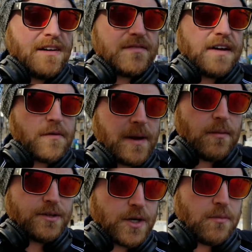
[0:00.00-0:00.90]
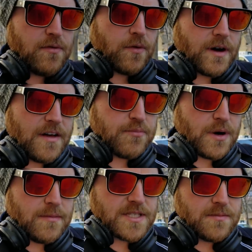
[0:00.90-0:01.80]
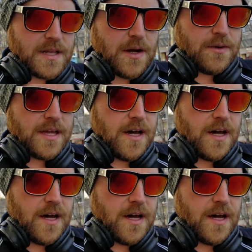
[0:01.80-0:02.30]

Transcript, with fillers: have never been able to go before and I promised them that I would